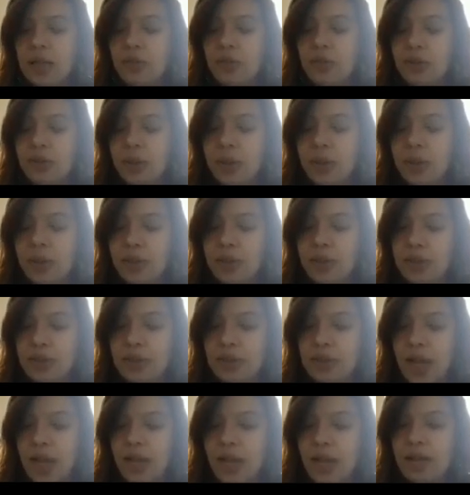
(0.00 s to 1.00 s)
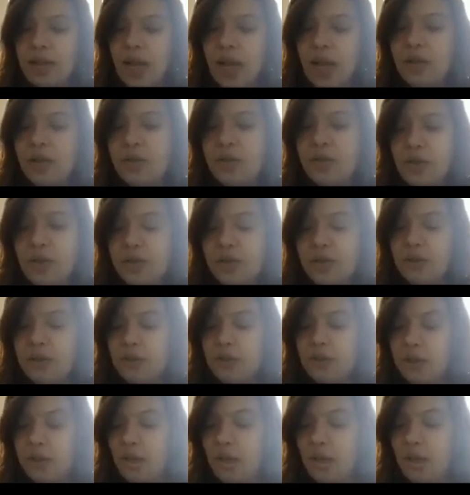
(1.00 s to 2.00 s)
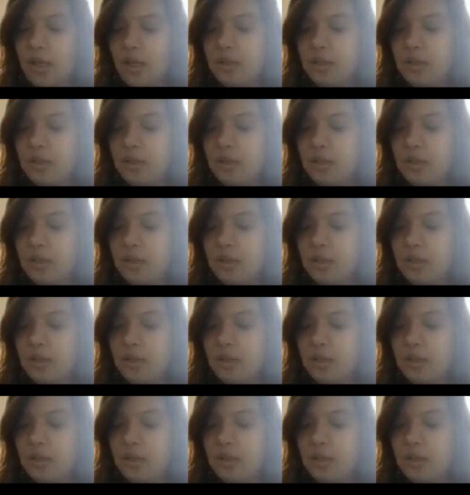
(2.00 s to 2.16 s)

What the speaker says: and try to understand not just the